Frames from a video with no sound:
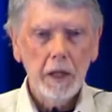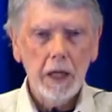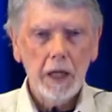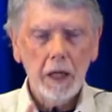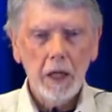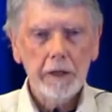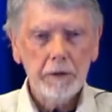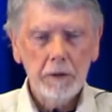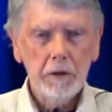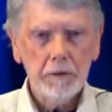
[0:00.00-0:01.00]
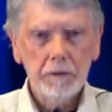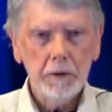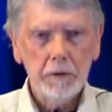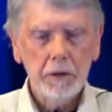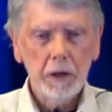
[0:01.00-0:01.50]
And out of likes and
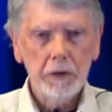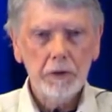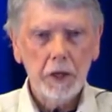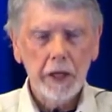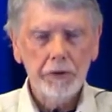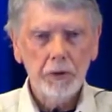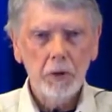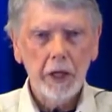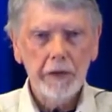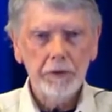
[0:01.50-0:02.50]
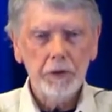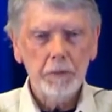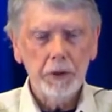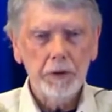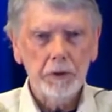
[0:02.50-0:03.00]
dislikes arises
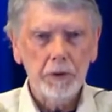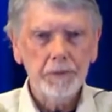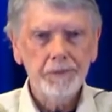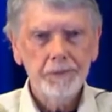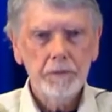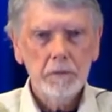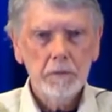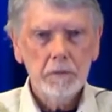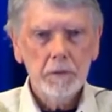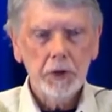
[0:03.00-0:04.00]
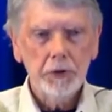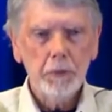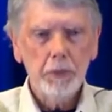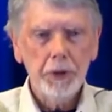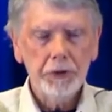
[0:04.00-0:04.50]
the personal.
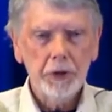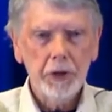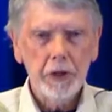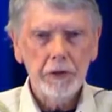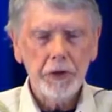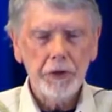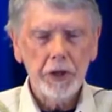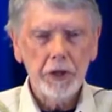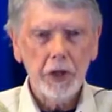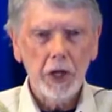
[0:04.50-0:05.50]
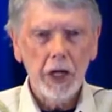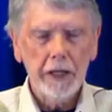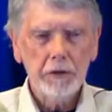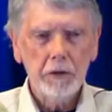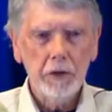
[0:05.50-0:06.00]
Because the person is the thing that
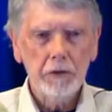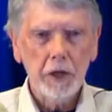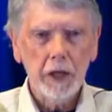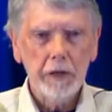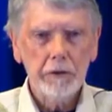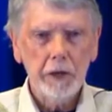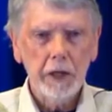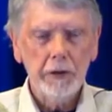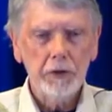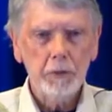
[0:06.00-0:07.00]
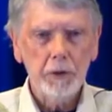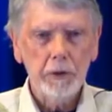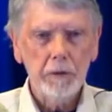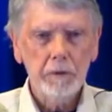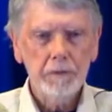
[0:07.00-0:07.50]
likes and dislikes in our
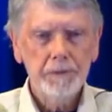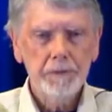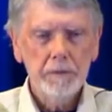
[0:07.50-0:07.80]
experience.